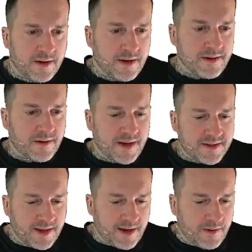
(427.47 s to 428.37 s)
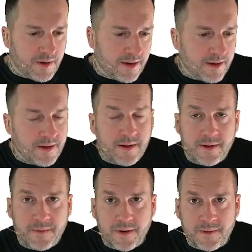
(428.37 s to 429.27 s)
interesting anyway.
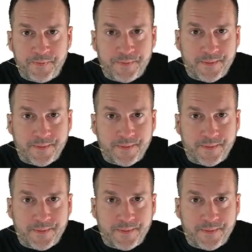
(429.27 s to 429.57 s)
Well,